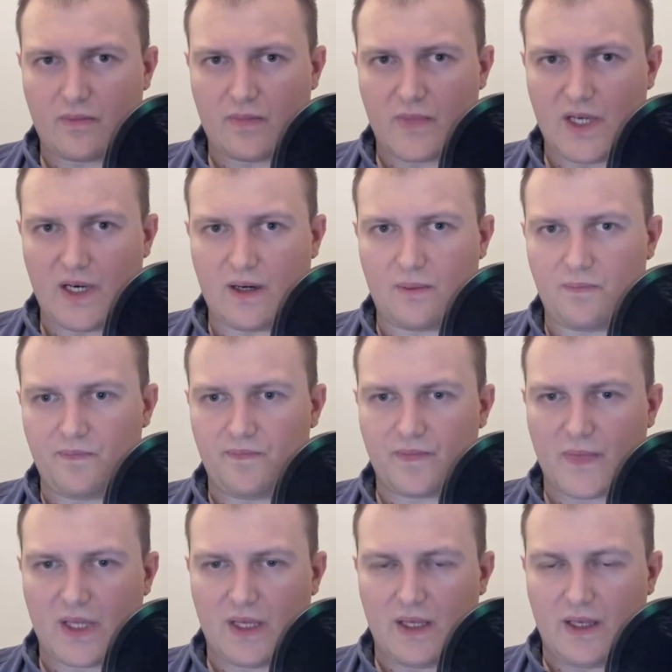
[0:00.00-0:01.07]
There.
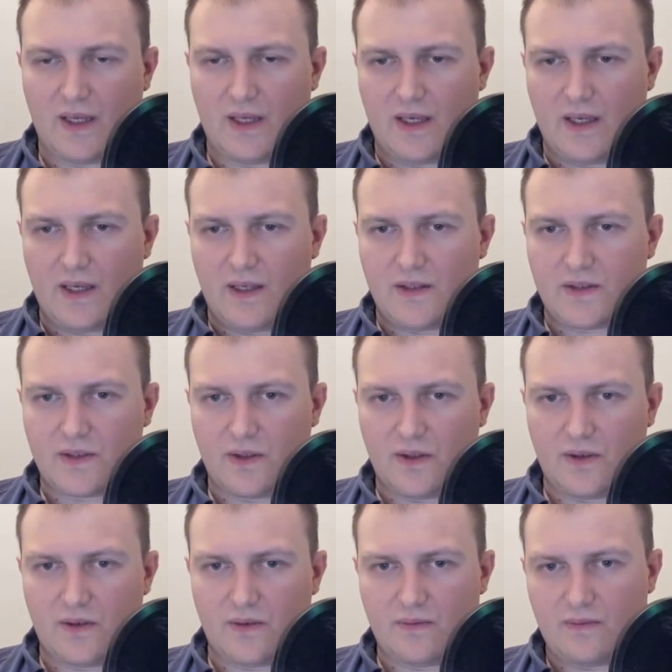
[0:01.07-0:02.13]

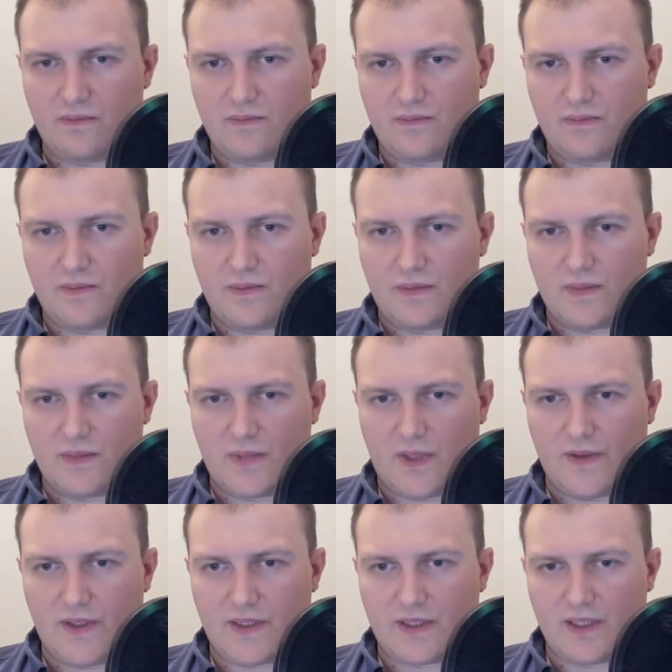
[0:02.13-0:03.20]
So
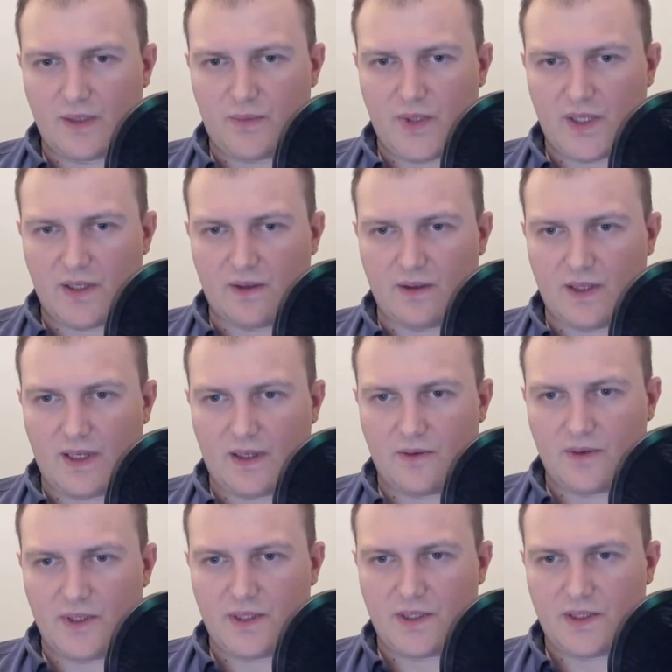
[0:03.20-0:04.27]
obviously pick your
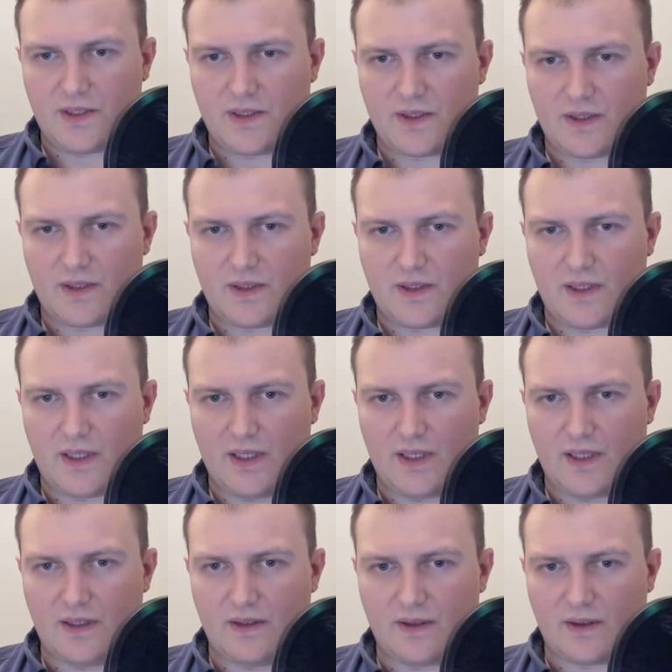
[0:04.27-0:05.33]
language
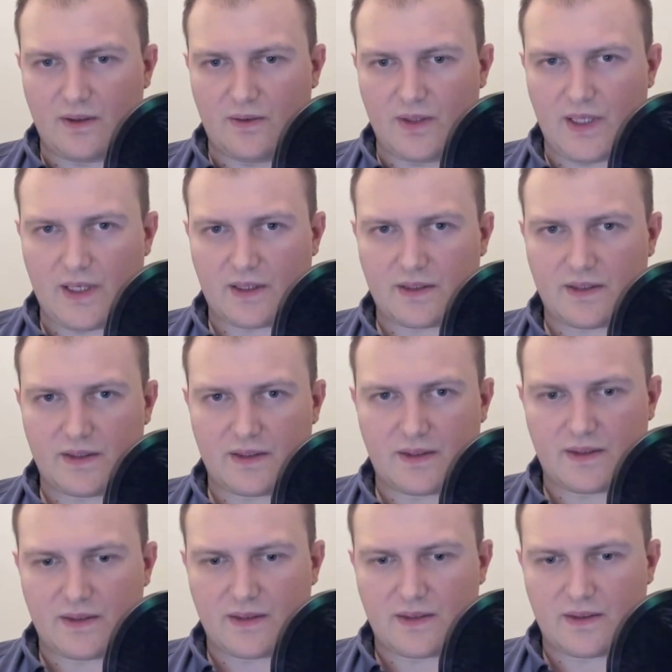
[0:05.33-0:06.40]
and go
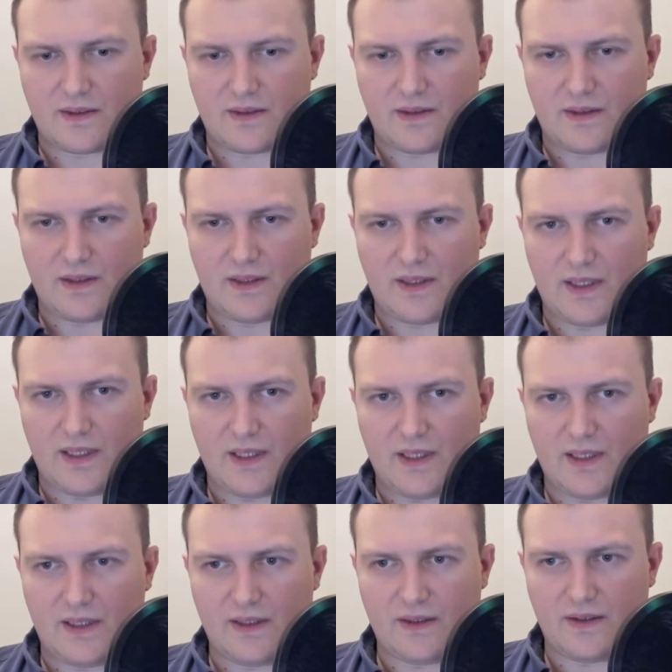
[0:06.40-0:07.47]
next
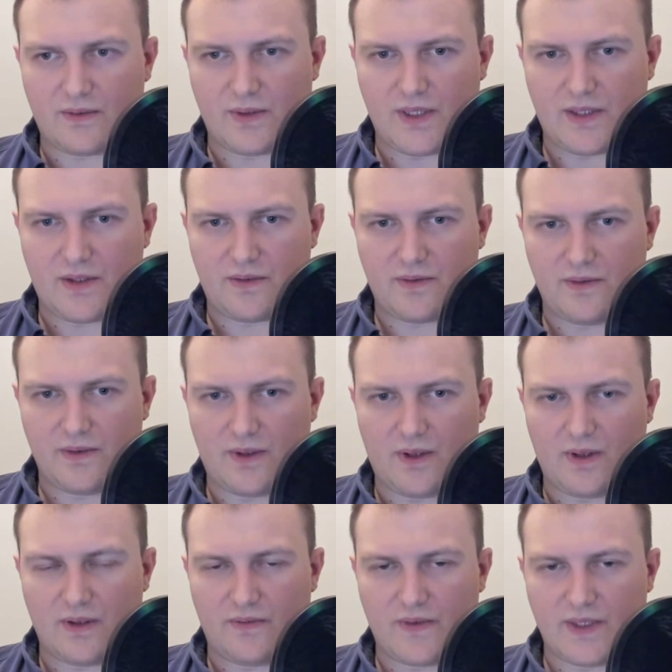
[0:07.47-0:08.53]
and read through
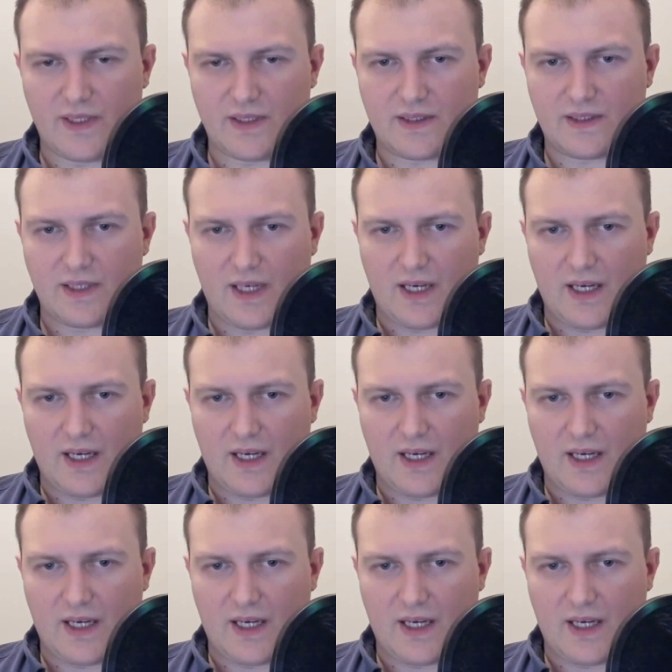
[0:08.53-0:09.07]
all of this.